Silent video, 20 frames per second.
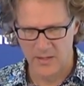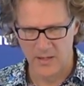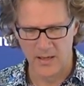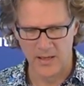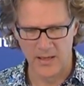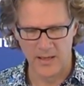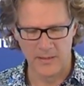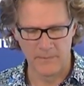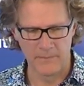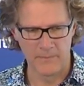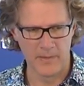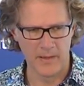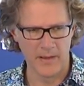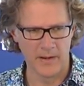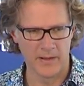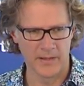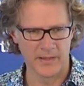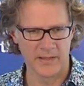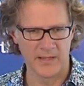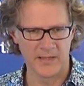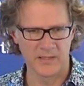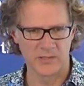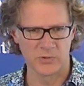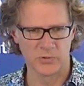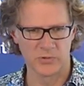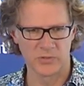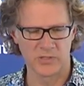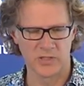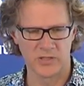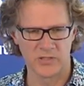Um, and I guess
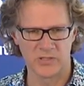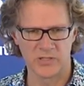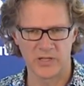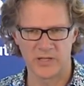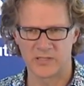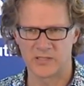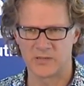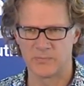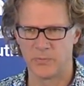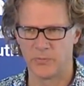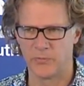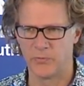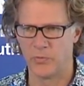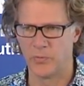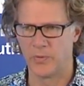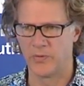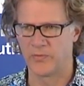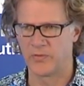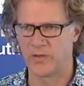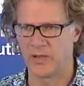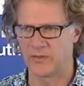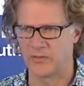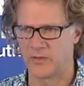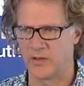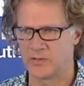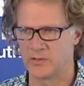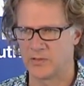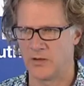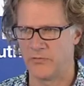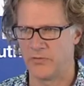also just before we've kicked
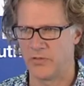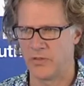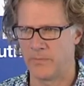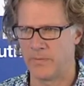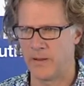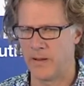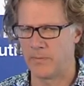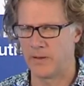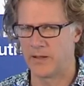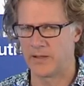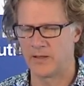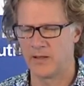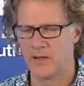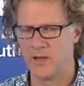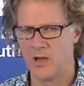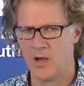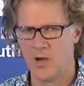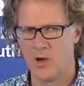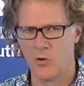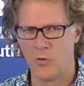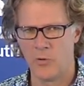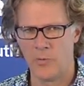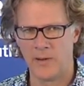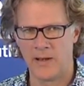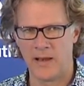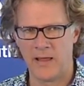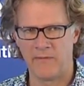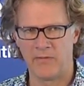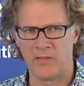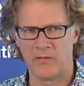those off for the public, we've
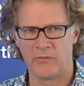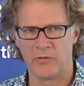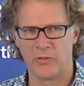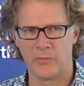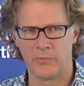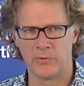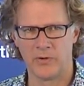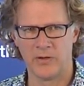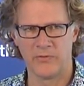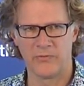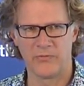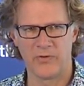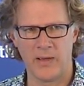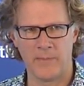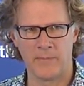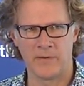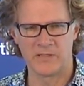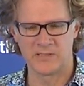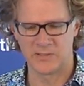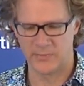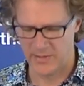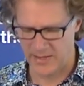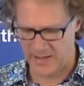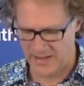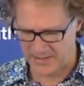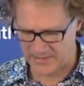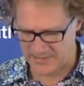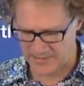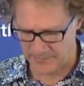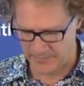been having them for the bereaved family. So we
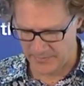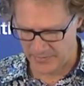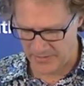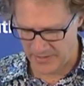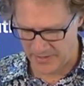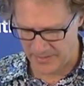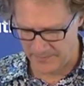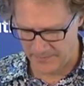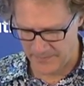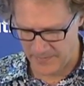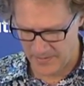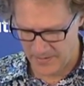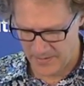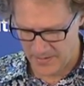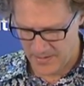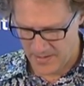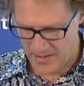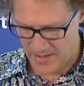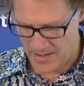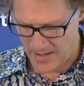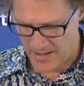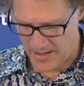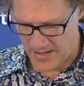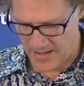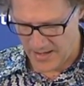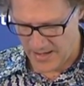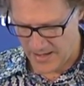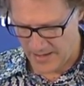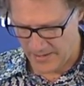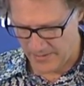had some of them.
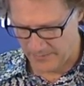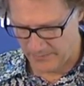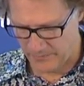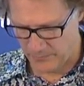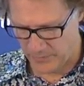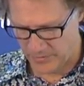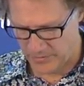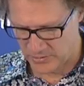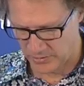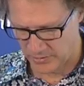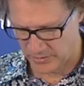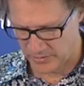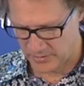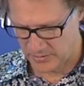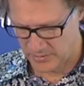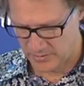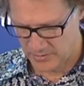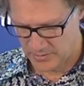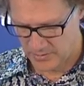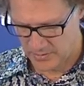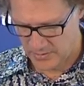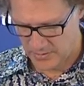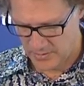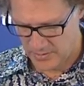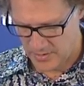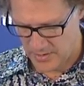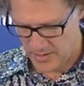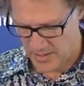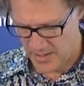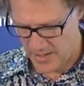Um, we took
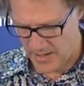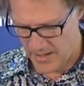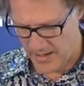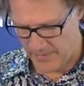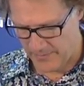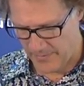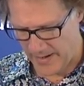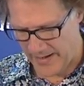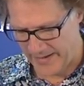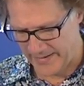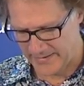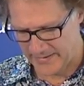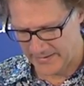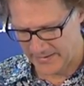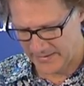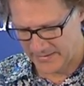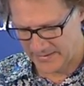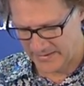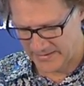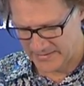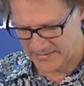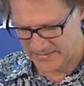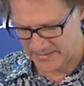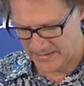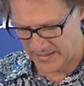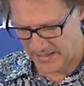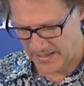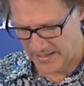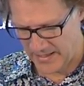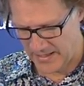um, 80 in
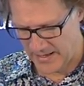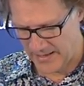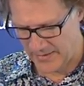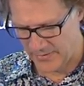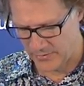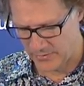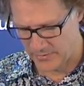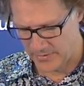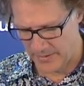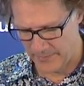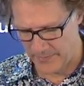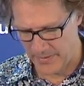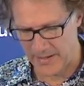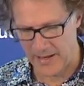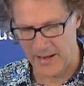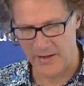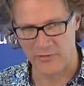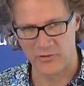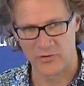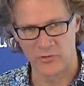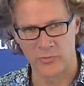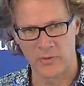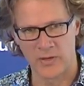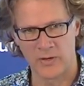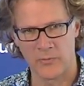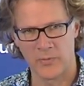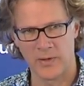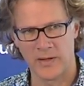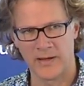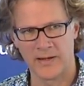yesterday, and there were about
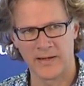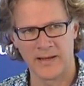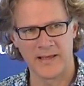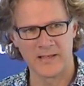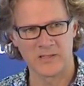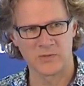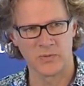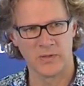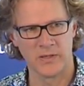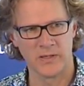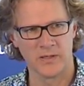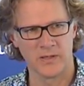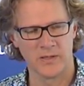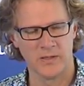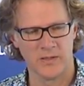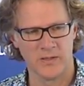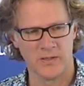120 went in last week.